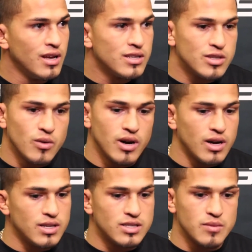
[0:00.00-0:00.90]
So
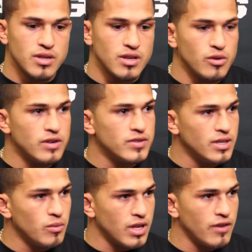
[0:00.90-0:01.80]
it's up to the
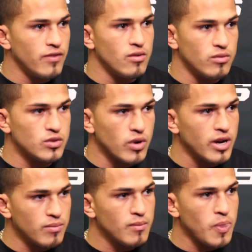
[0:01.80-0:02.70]
UFC what they feel is right.